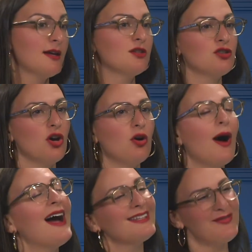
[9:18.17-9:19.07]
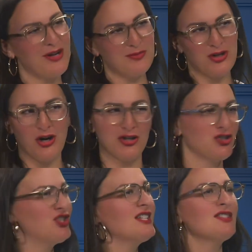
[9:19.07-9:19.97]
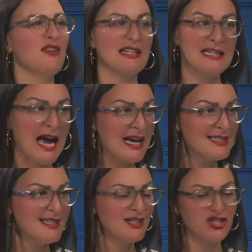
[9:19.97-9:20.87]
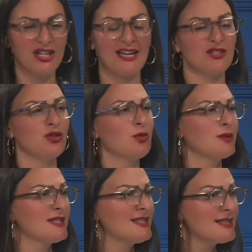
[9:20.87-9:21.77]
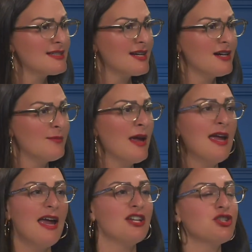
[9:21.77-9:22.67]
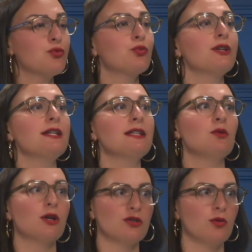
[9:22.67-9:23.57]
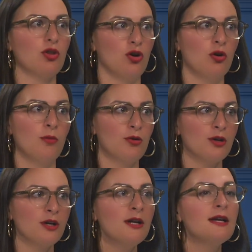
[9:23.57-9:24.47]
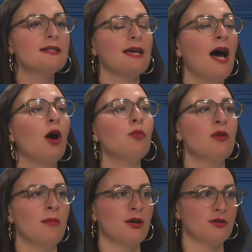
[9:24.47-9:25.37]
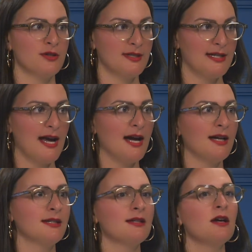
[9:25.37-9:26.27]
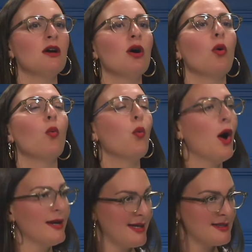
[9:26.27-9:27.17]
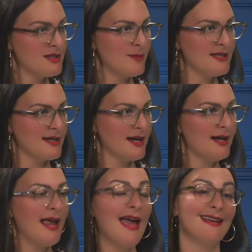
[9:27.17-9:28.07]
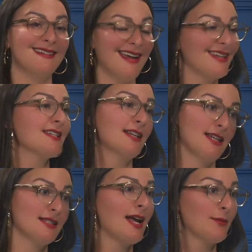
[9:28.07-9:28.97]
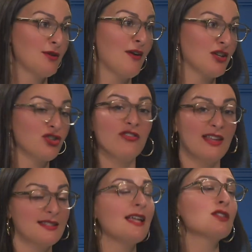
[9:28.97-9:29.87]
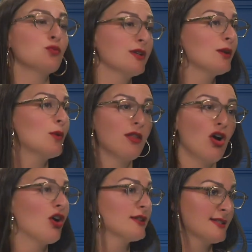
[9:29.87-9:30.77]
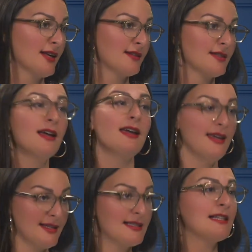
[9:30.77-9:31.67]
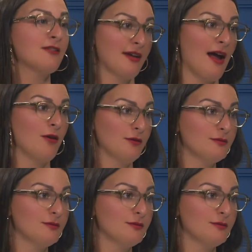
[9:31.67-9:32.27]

So I leave it up to her. She's fantastic. She has her own system, and she really works with the homeowner to help them understand what needs to be done and get it done in a timely fashion. That's really one of the hardest things, is clearing out.